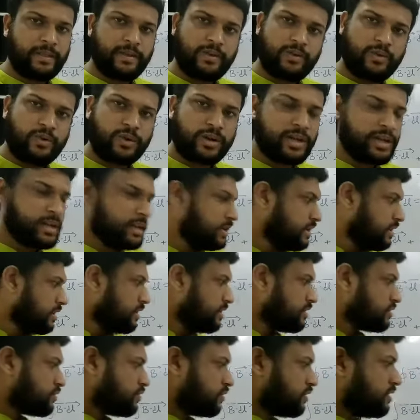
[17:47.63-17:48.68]
Okay,
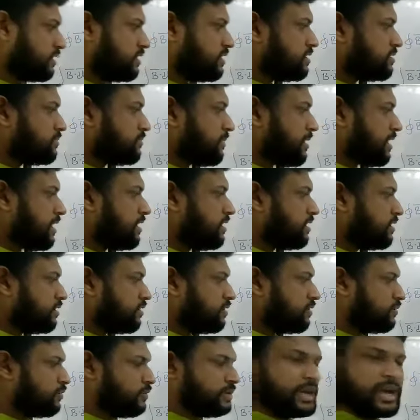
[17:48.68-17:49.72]
so this part
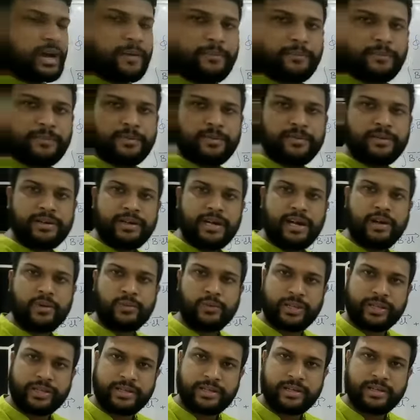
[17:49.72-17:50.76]
we have dealt
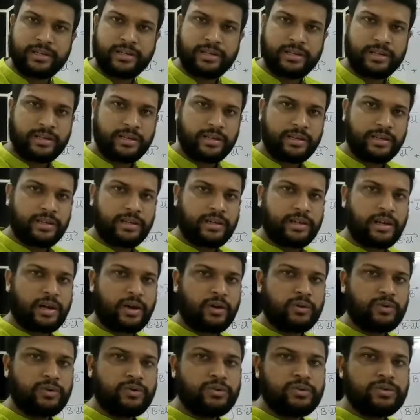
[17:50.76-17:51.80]
with.
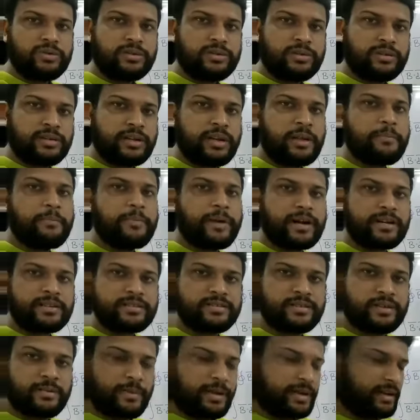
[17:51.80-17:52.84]
Now 3 parts
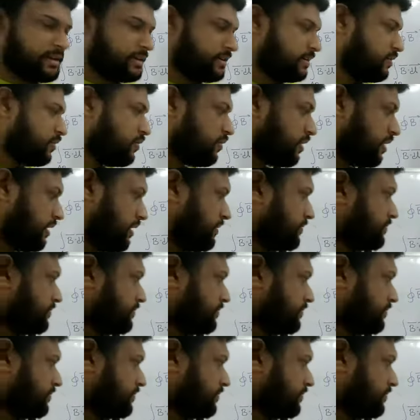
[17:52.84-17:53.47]
remain. Okay.